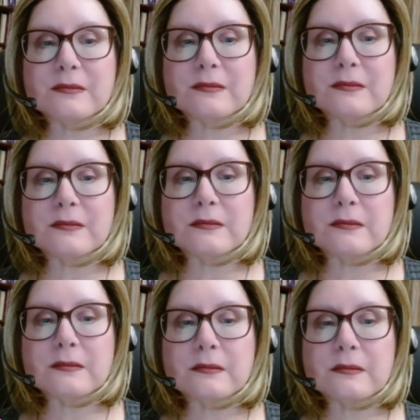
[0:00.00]

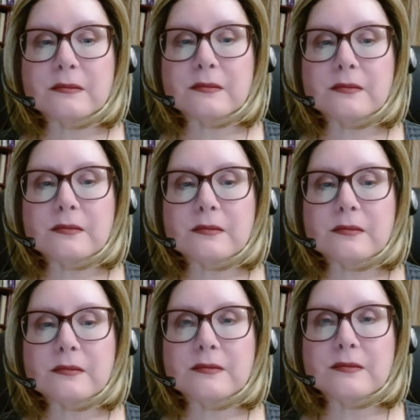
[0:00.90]

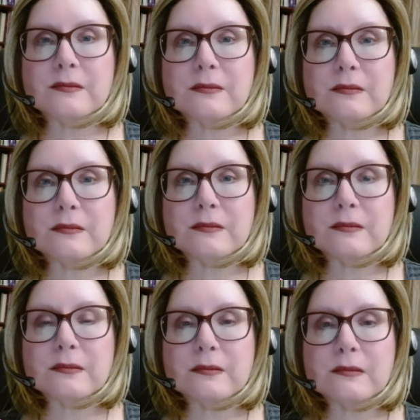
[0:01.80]

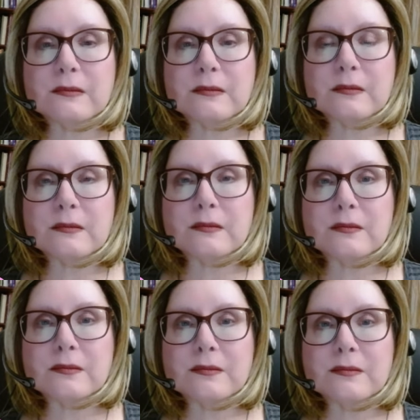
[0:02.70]

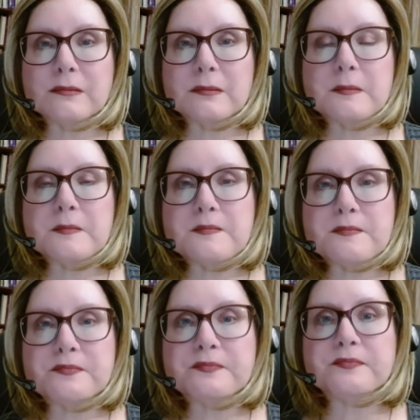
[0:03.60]

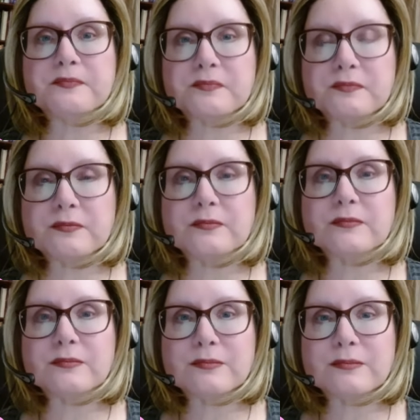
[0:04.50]

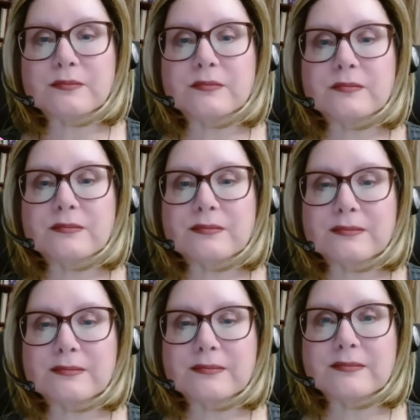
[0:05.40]

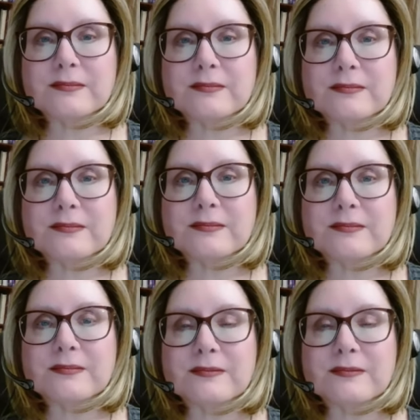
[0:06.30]
The person shown says nothing.